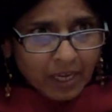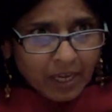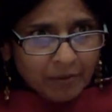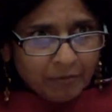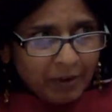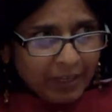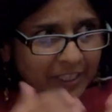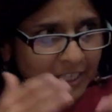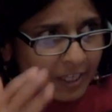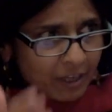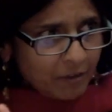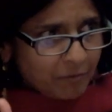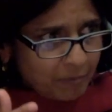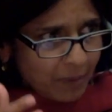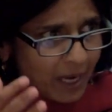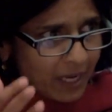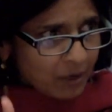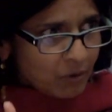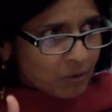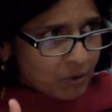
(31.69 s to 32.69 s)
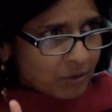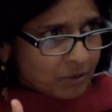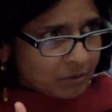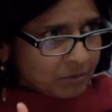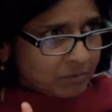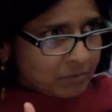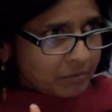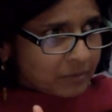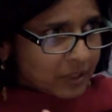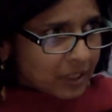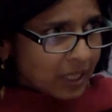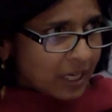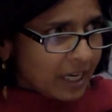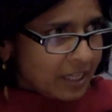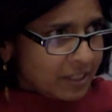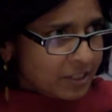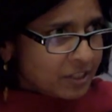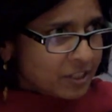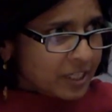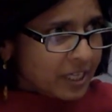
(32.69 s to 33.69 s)
If I think of my own
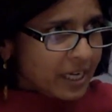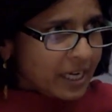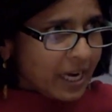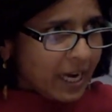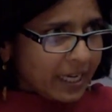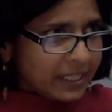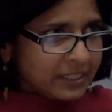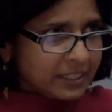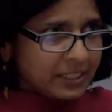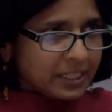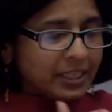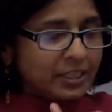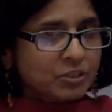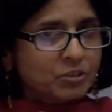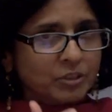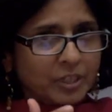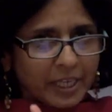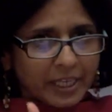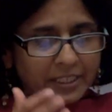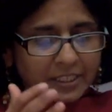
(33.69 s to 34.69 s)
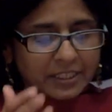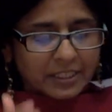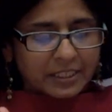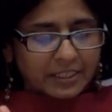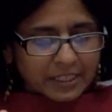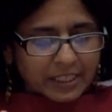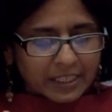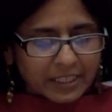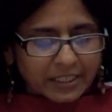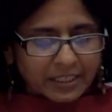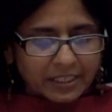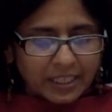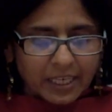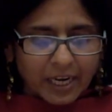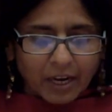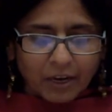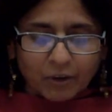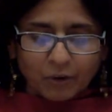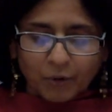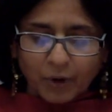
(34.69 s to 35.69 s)
country, I see today cities that
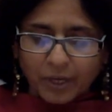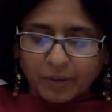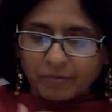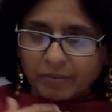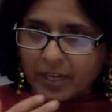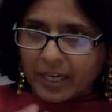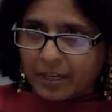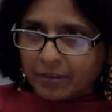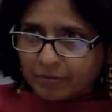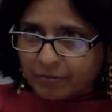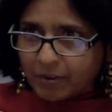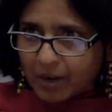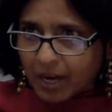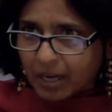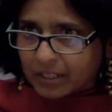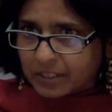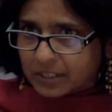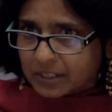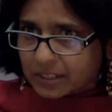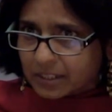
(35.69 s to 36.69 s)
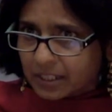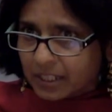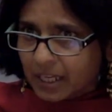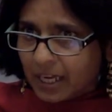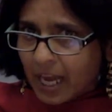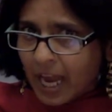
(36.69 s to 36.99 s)
are growing very fast,